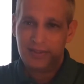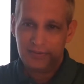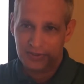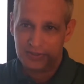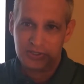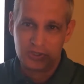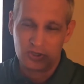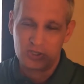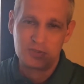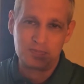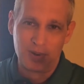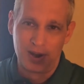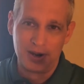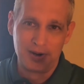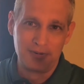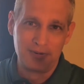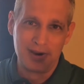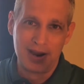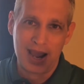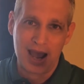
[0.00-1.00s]
It still spun
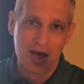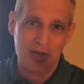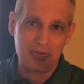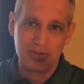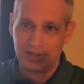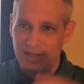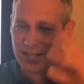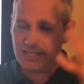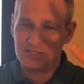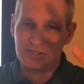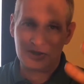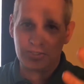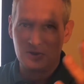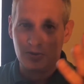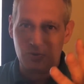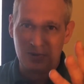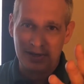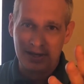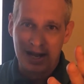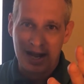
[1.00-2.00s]
around. The lights
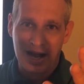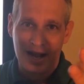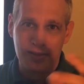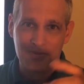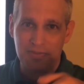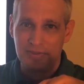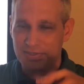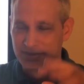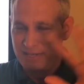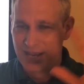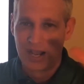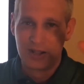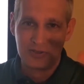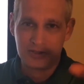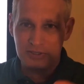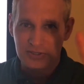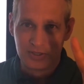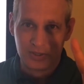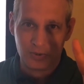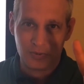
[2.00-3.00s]
still went on. The sound
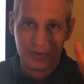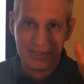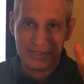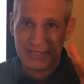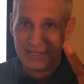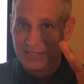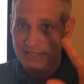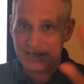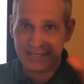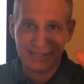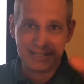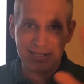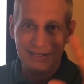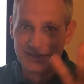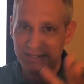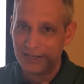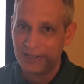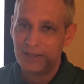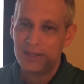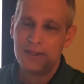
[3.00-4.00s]
still went ding, ding, ding,
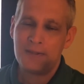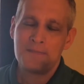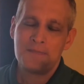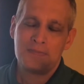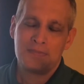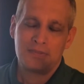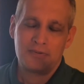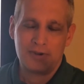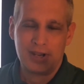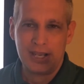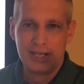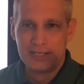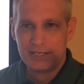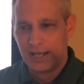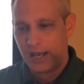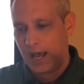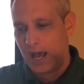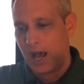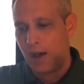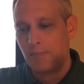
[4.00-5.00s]
ding, right?
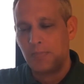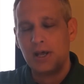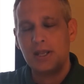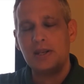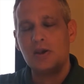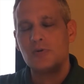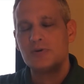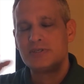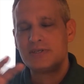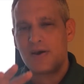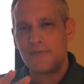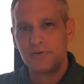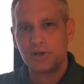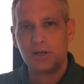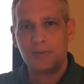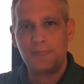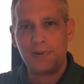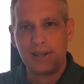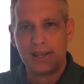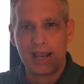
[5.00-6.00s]
But it was never going
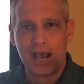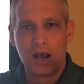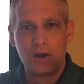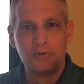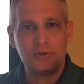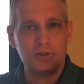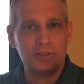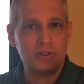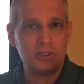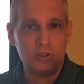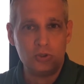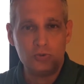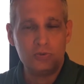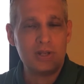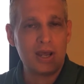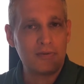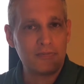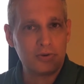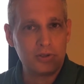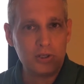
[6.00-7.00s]
to pay out, and you
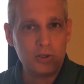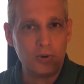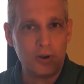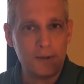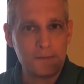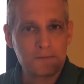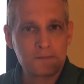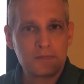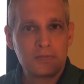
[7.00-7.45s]
never knew it.